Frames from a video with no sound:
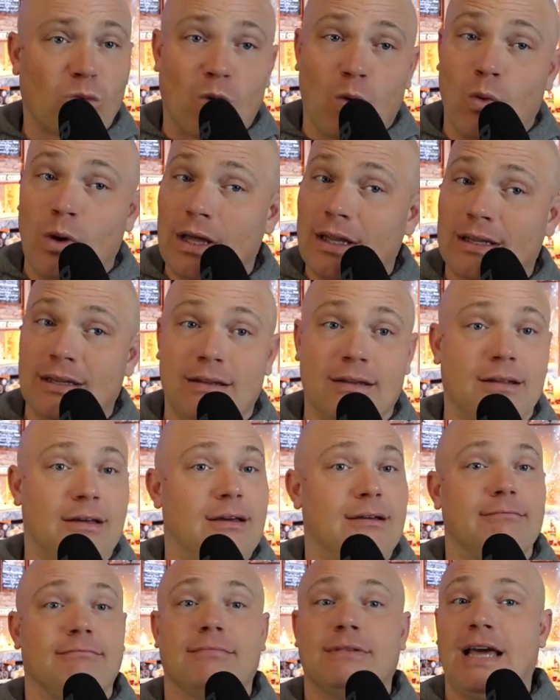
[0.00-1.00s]
when
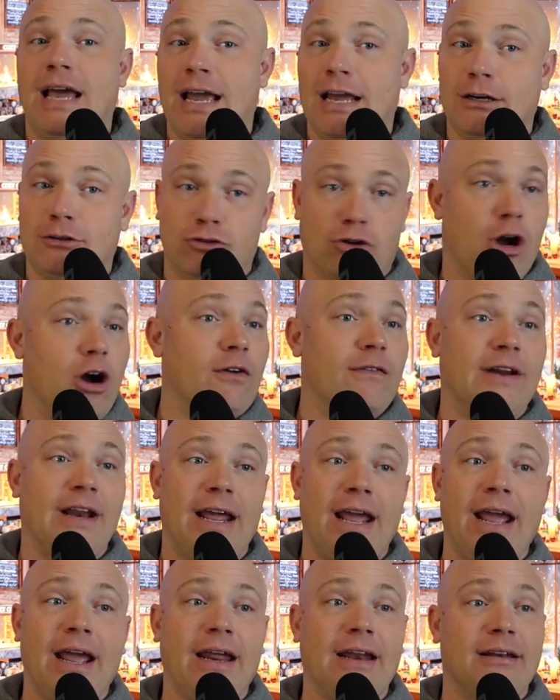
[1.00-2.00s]
they drove it
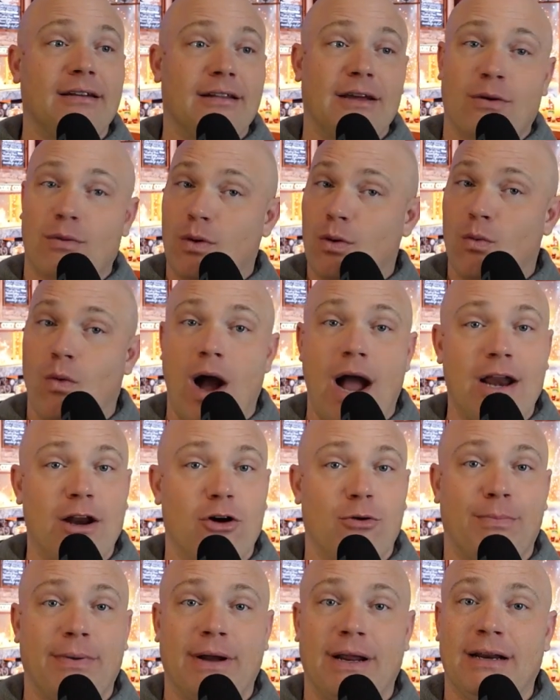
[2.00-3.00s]
in, there were wide
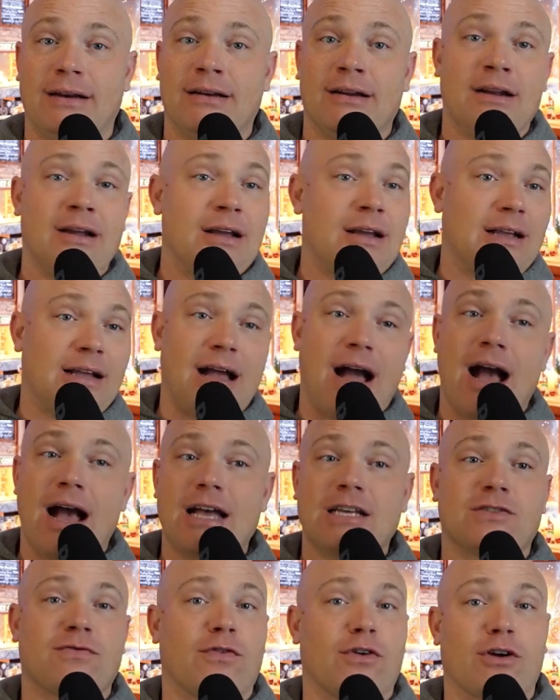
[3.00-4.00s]
open
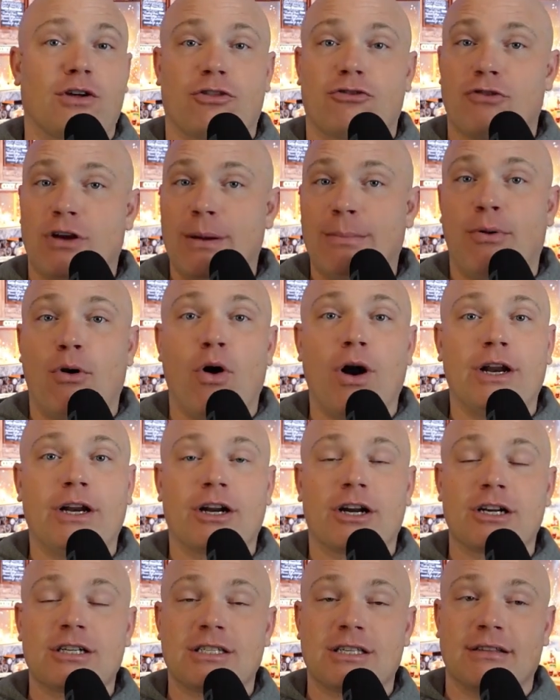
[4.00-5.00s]
guys for
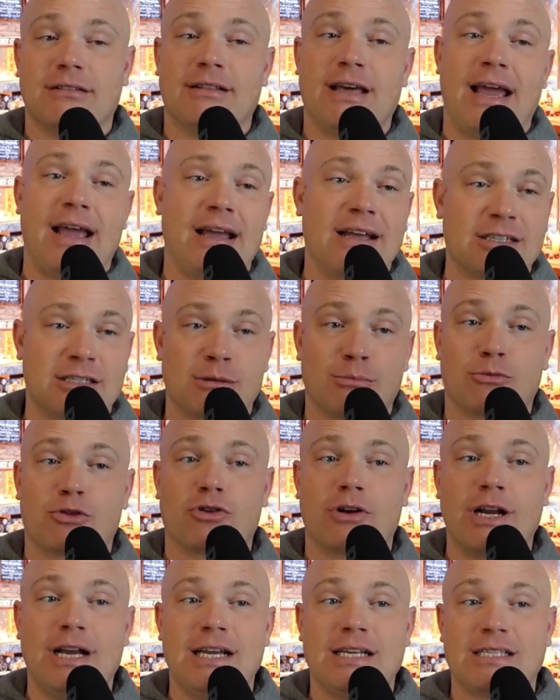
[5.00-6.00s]
three-pointers. They hit some
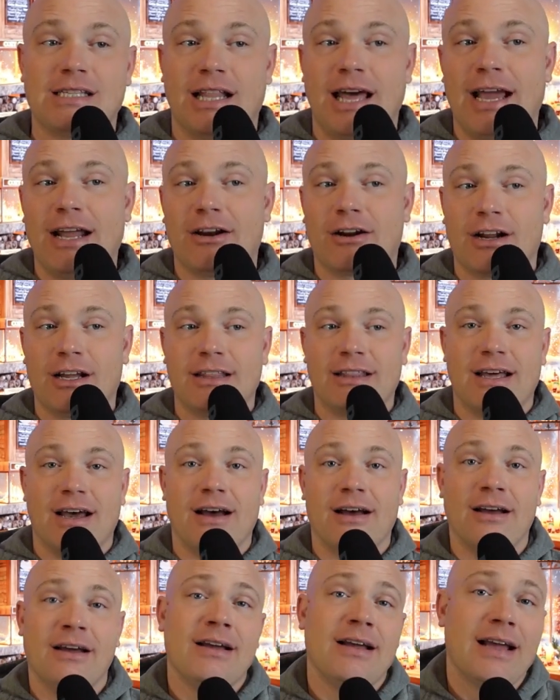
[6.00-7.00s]
threes later in
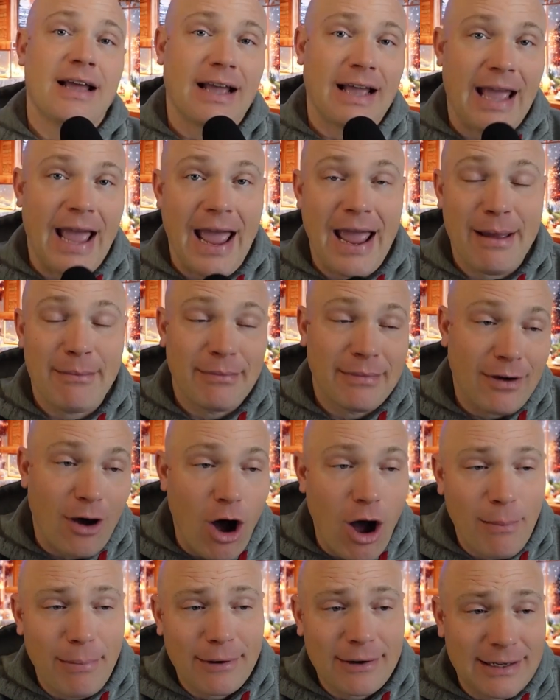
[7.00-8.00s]
the game.
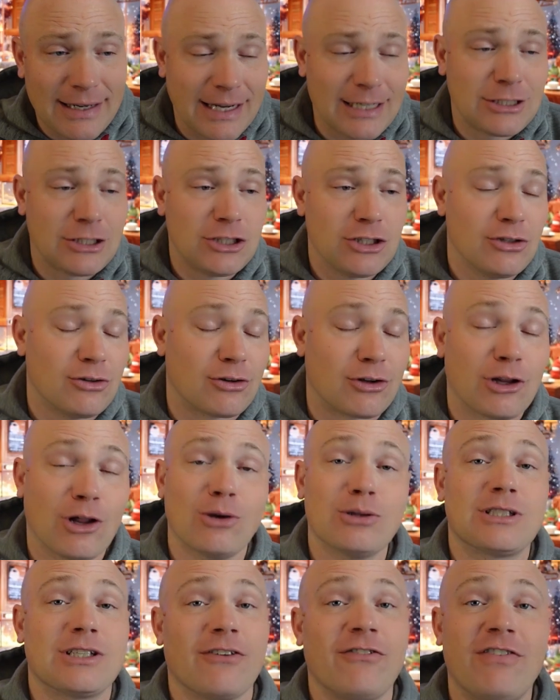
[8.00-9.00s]
Auburn did shoot
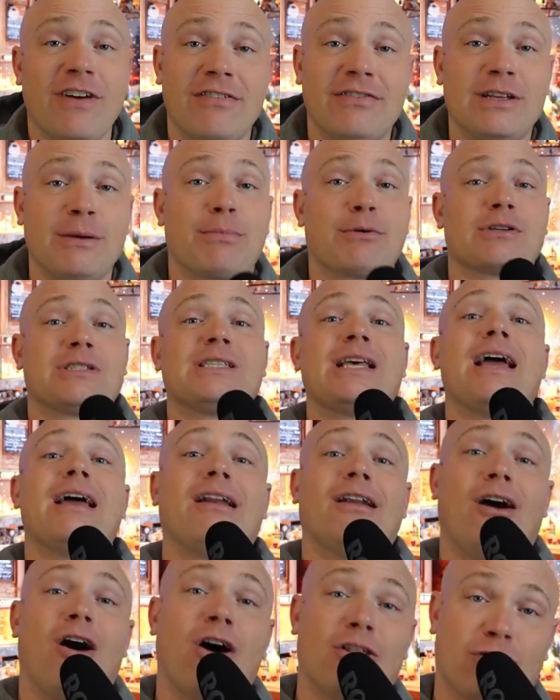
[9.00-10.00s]
close to
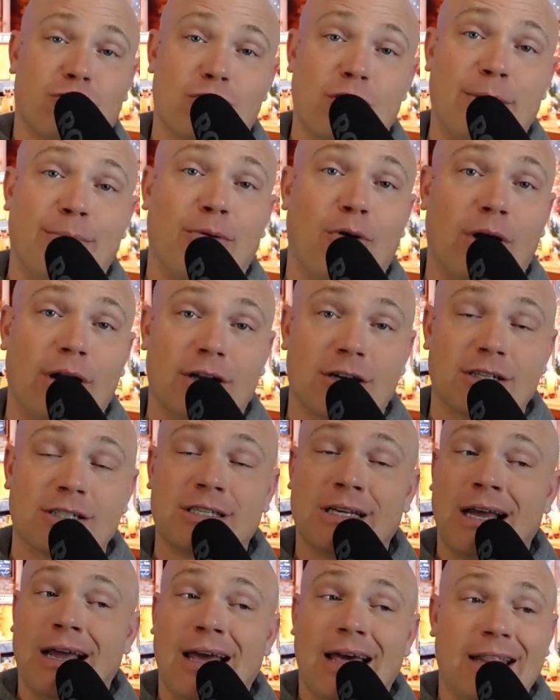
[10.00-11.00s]
50% on
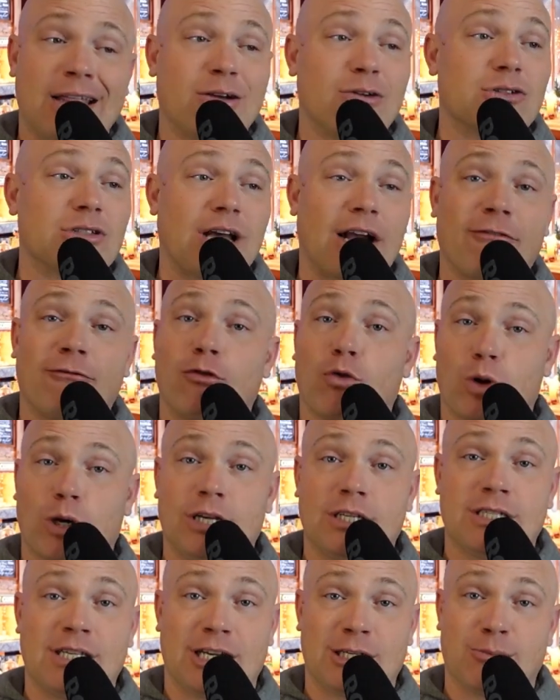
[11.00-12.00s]
three-pointers. I think it was like
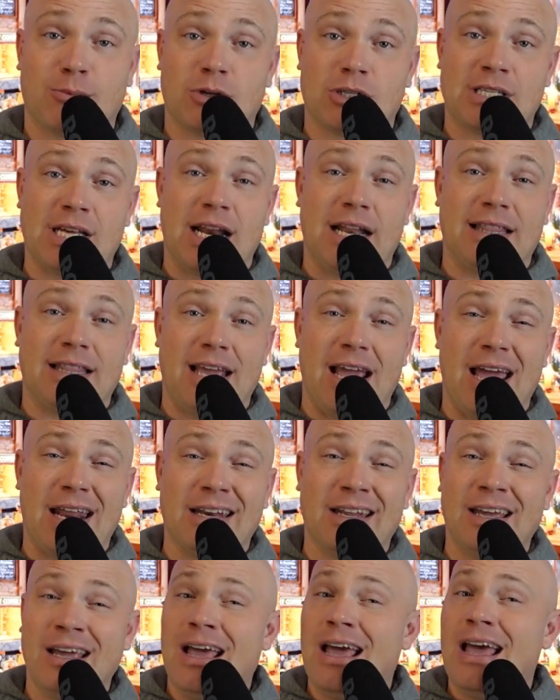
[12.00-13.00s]
46% at the end.